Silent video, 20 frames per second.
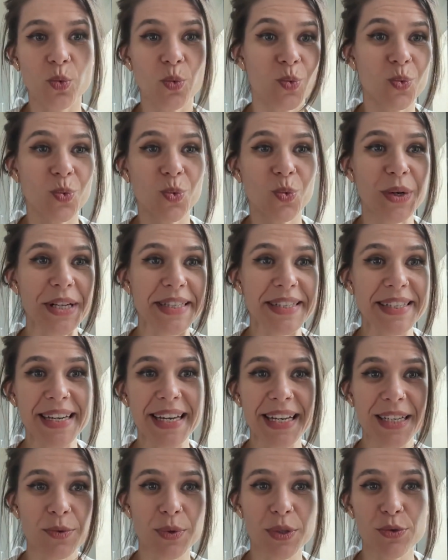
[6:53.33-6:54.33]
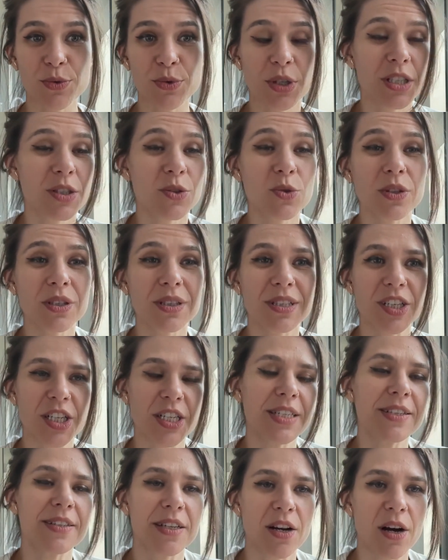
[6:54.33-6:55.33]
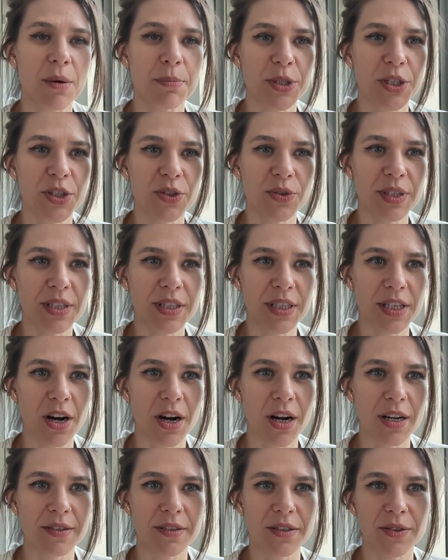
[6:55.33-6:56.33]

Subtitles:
what's next? Because there is an opportunity cost.